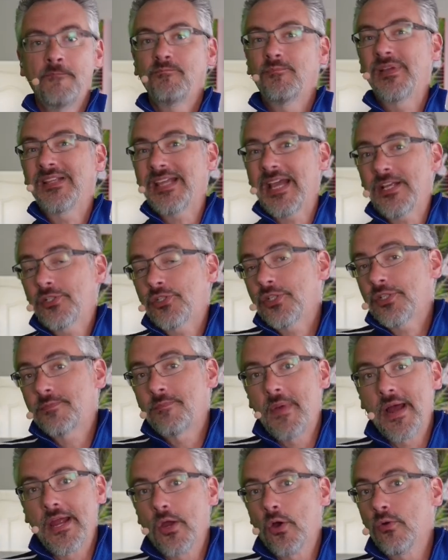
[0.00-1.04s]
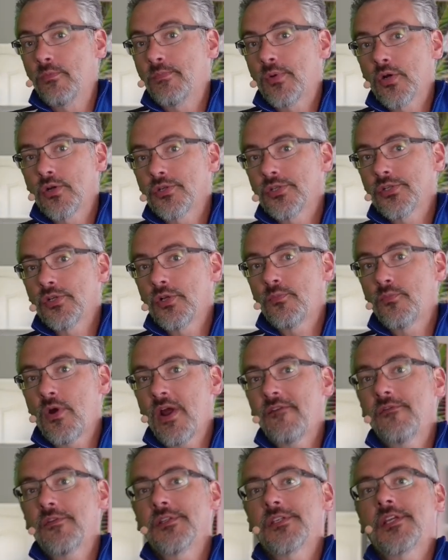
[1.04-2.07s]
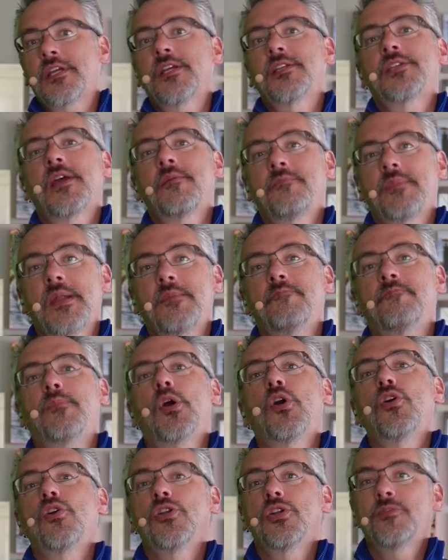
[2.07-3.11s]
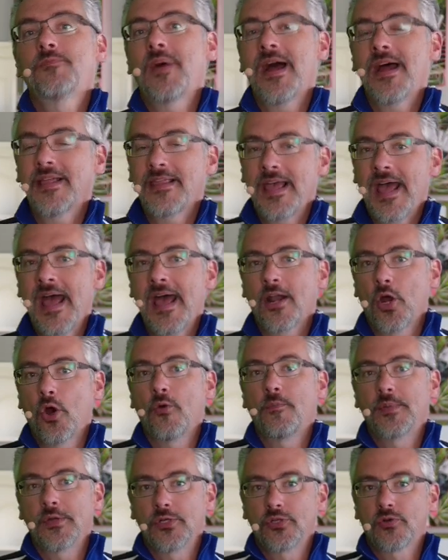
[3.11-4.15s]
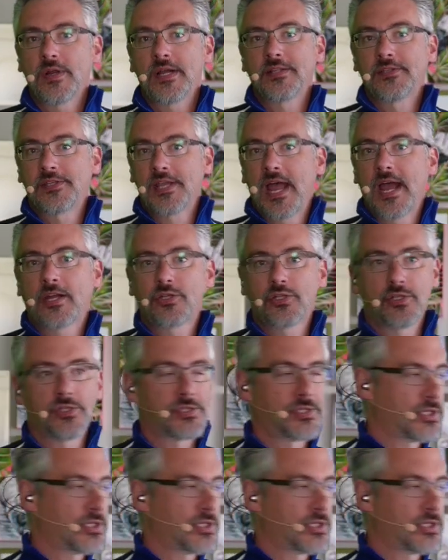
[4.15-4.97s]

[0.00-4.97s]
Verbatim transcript: But that's just my own personal preference because I've been burned by that open transactions